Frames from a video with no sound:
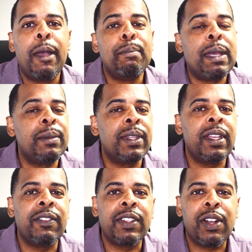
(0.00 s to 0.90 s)
maybe
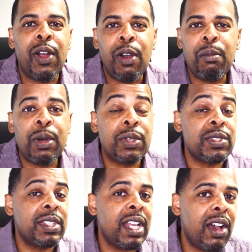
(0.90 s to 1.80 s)
if they're
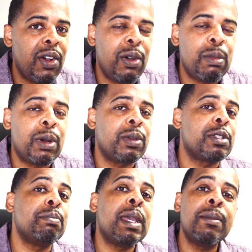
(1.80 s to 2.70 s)
homeowners or not
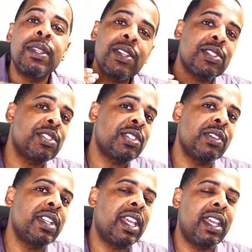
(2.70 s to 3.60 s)
homeowners, maybe there's a
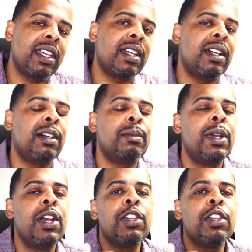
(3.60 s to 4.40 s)
certain income.